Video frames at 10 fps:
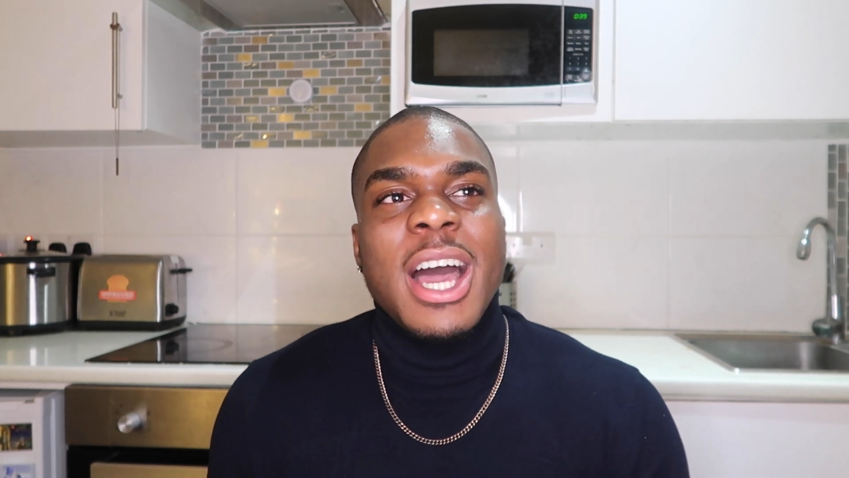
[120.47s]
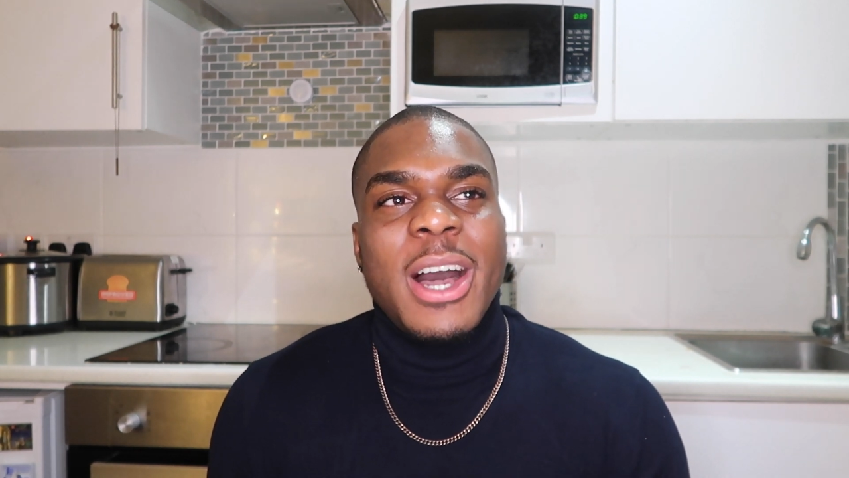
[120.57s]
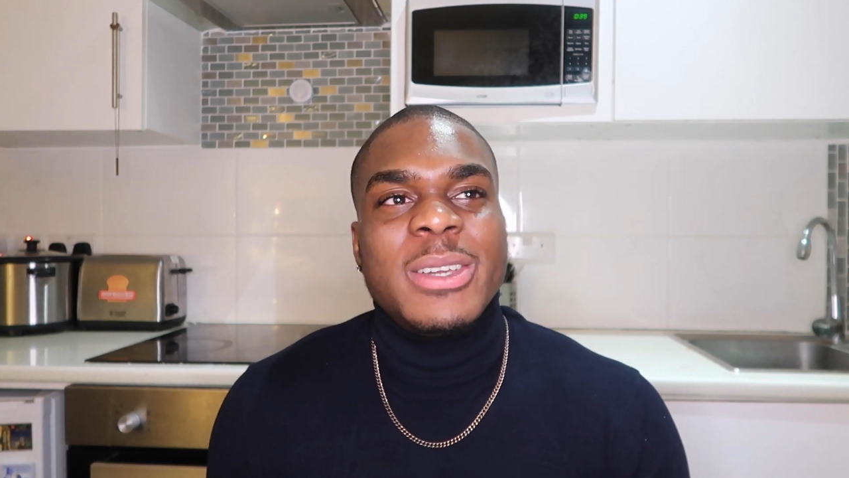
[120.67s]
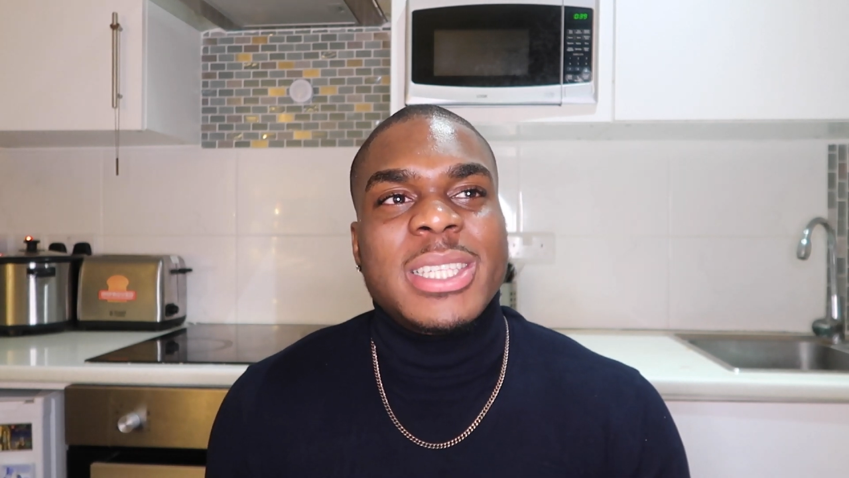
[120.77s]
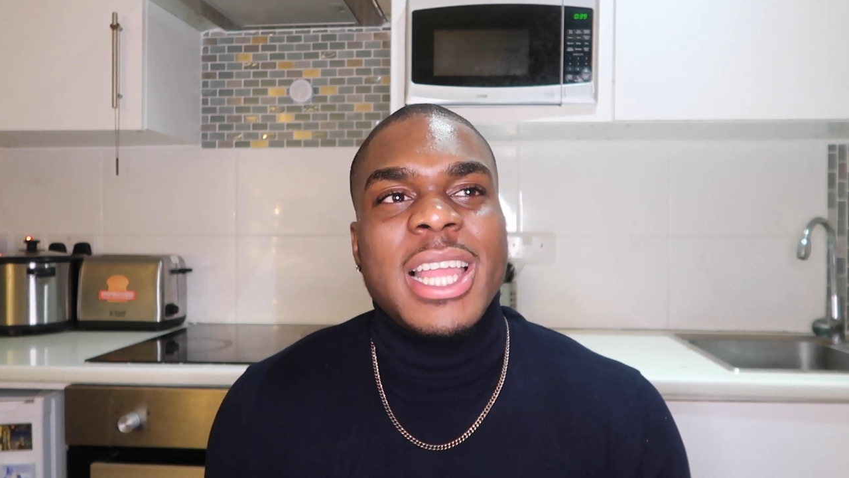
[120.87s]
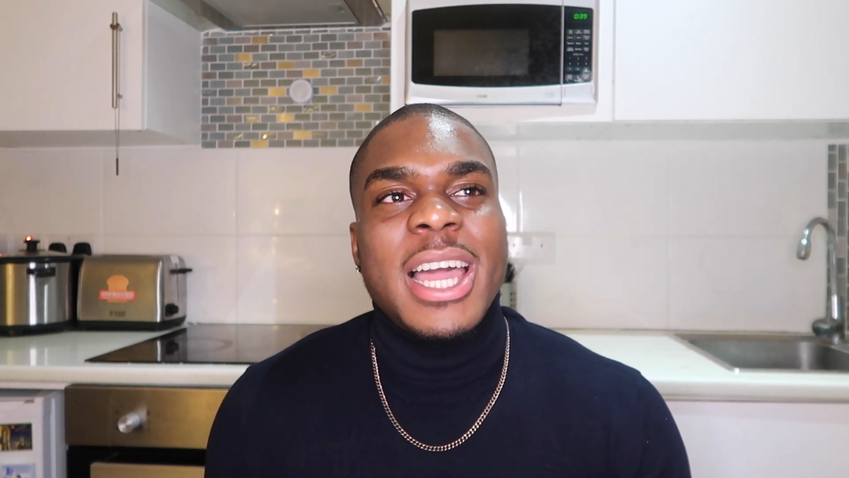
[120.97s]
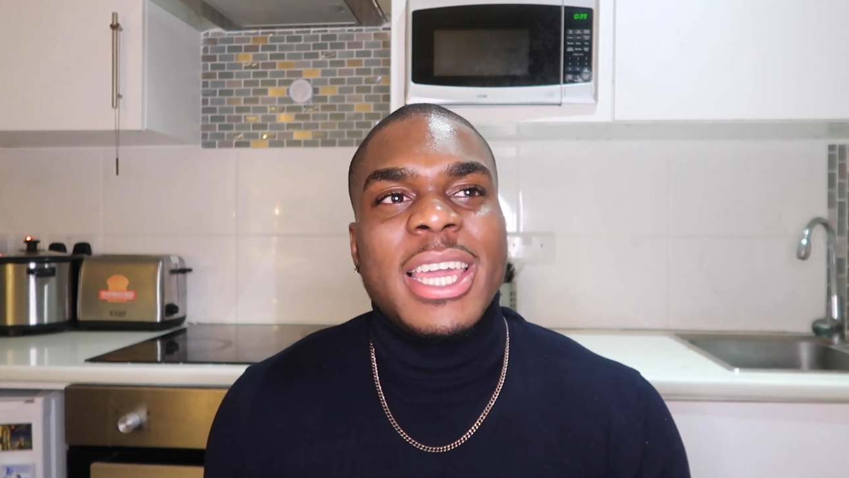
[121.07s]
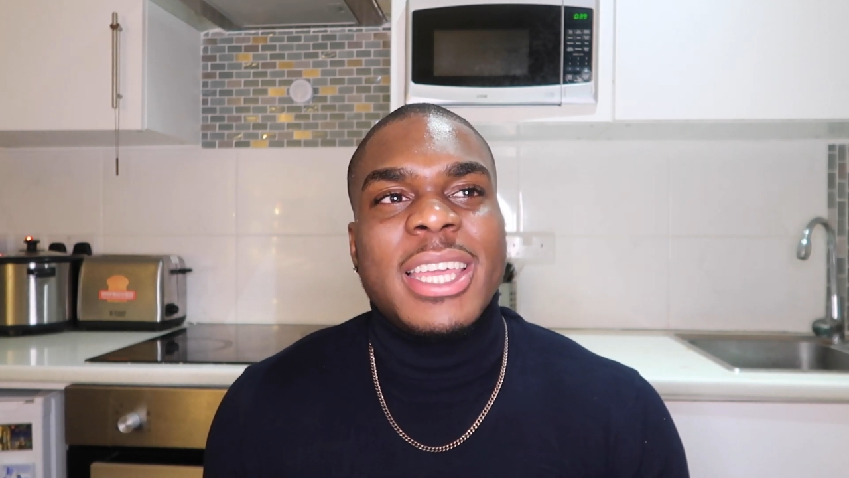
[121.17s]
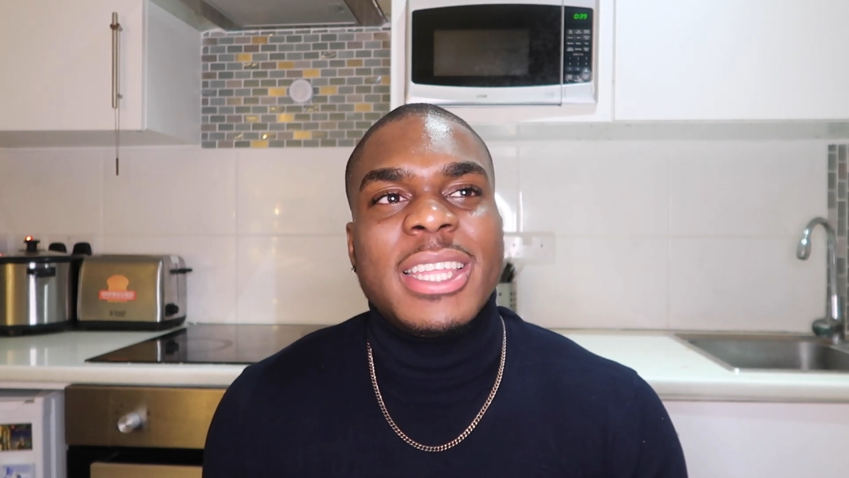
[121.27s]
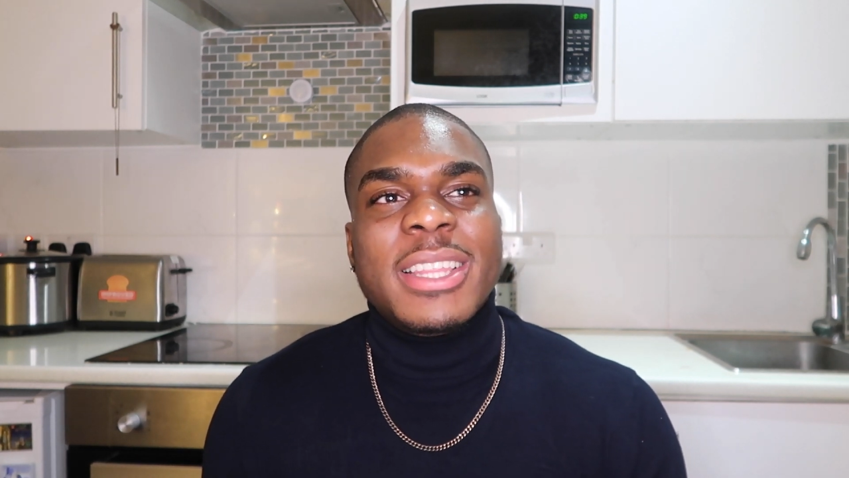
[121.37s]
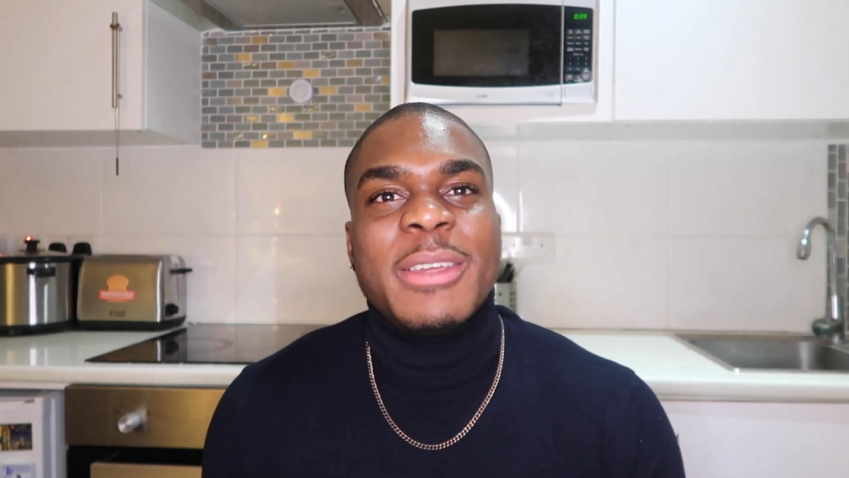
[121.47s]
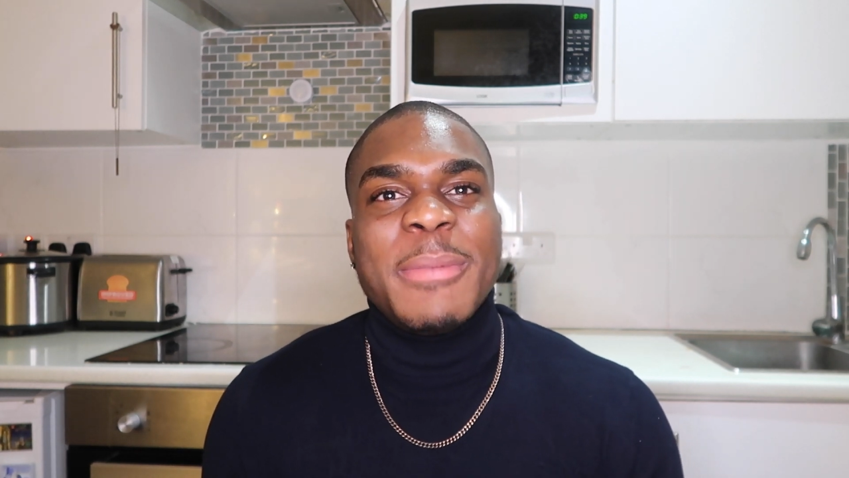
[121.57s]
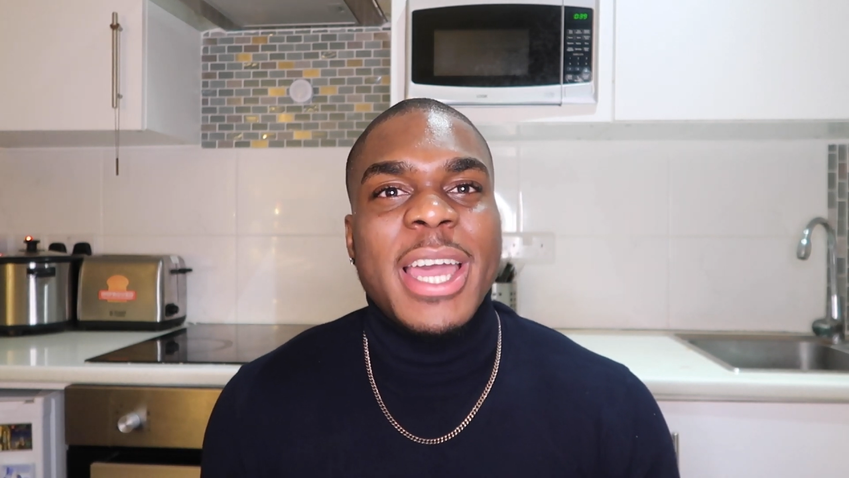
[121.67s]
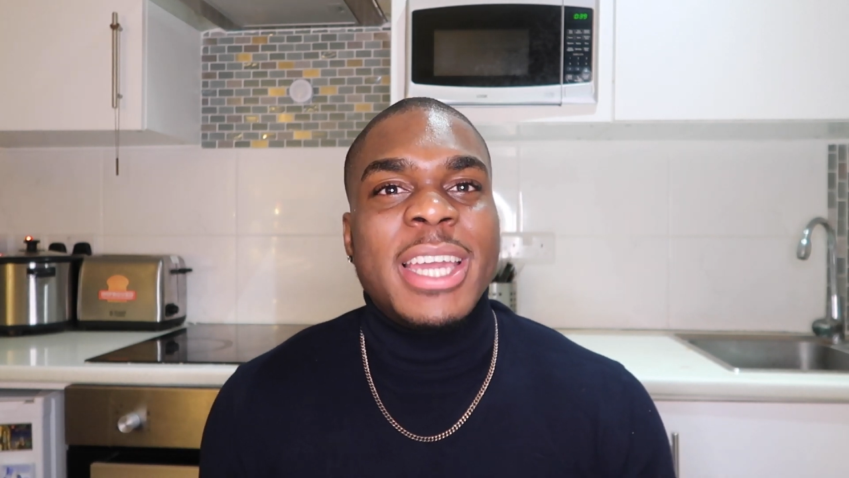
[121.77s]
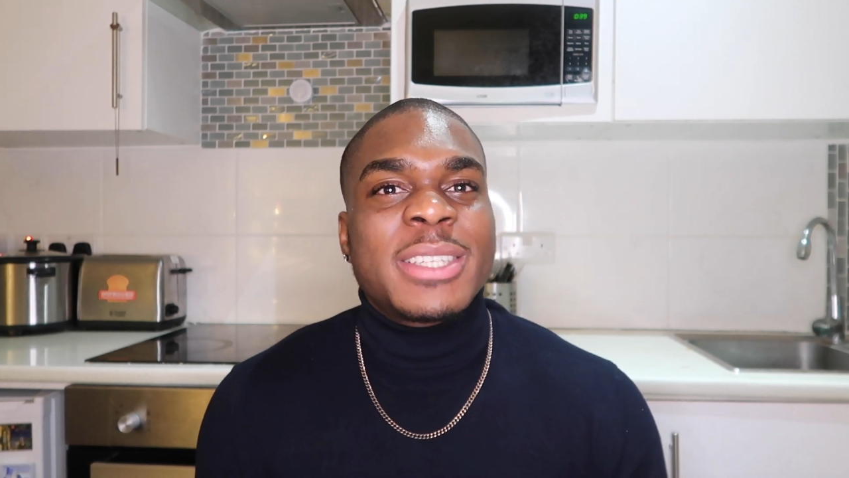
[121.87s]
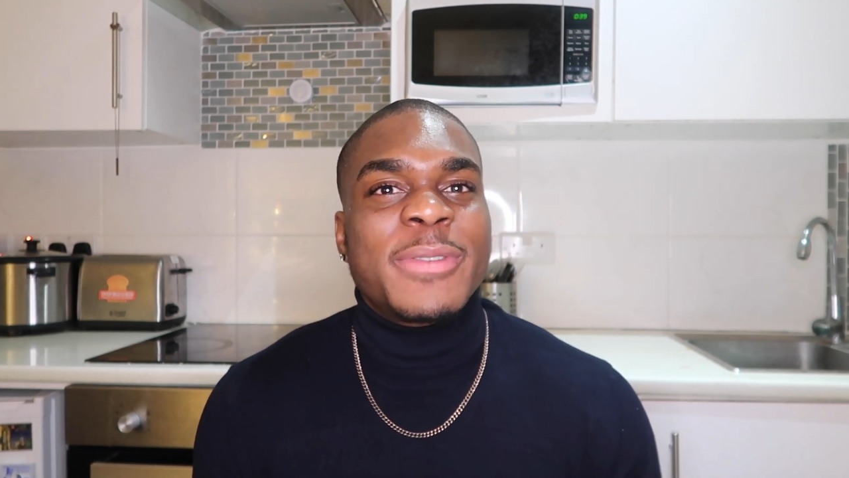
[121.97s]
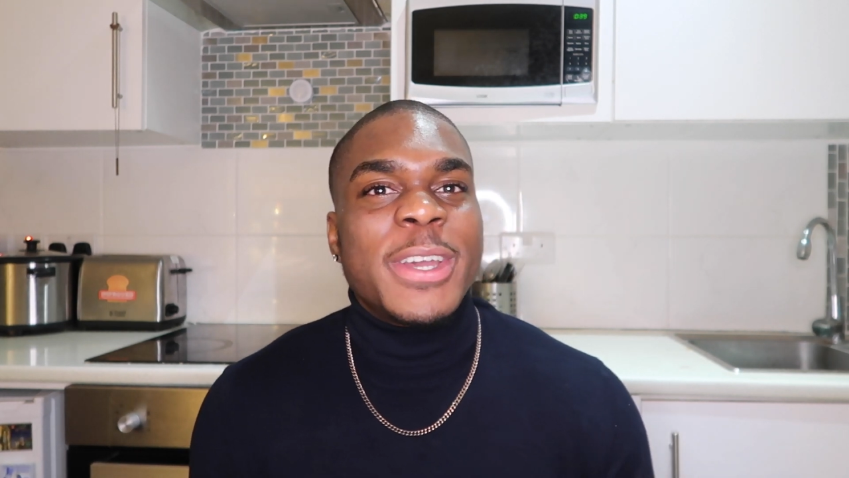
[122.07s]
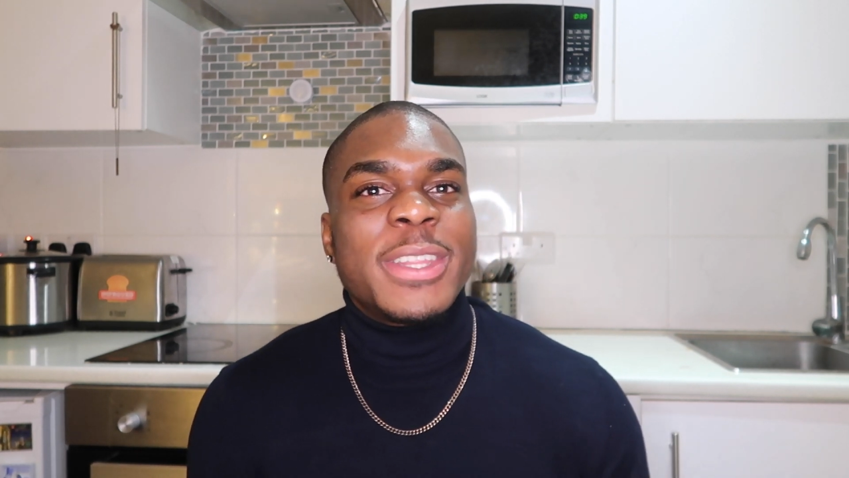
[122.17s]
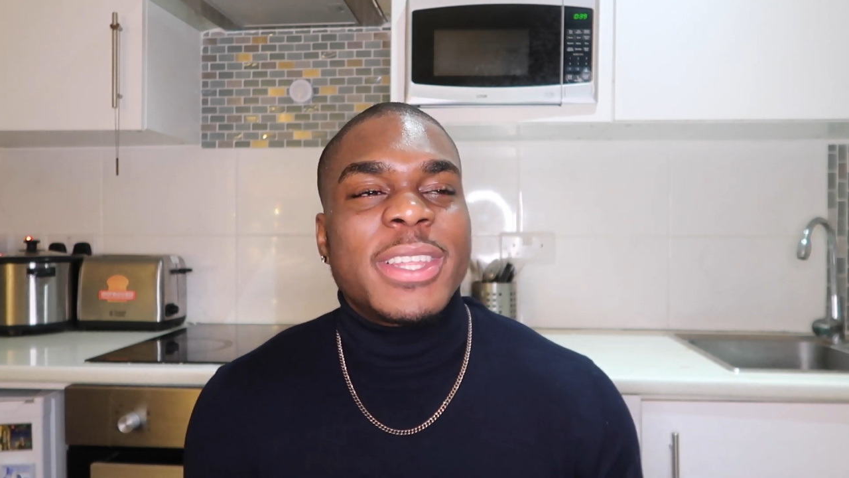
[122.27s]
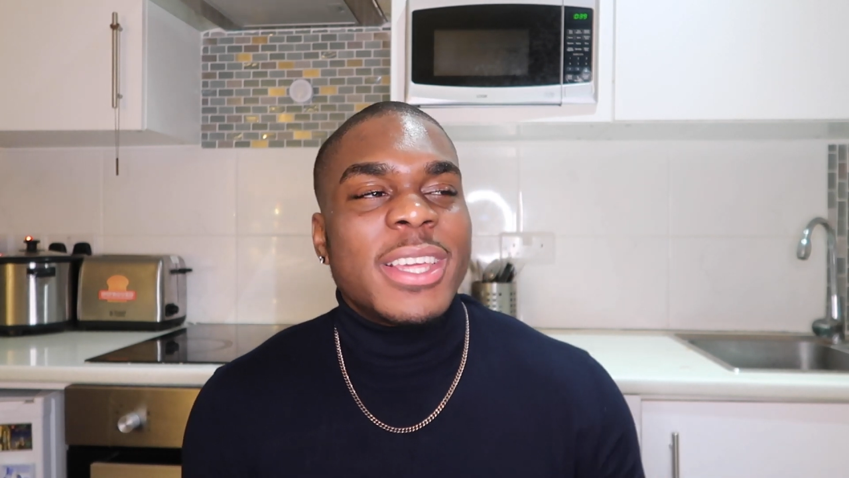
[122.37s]
I was like to my
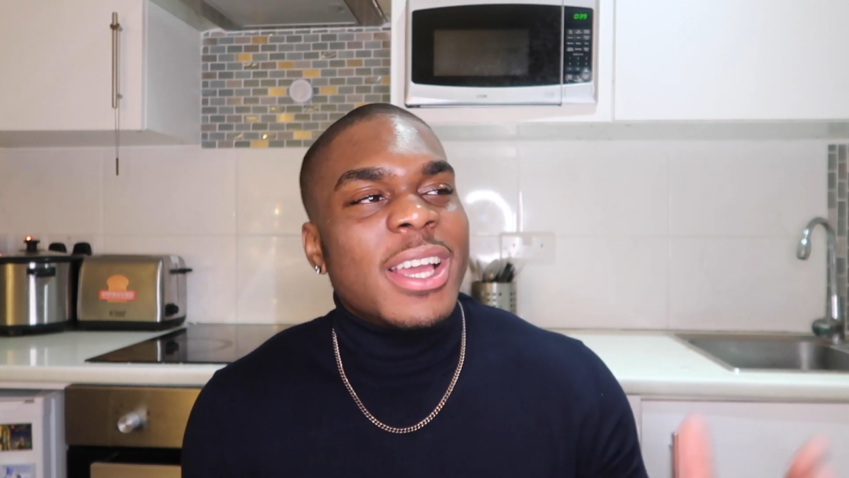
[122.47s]
ex-friend,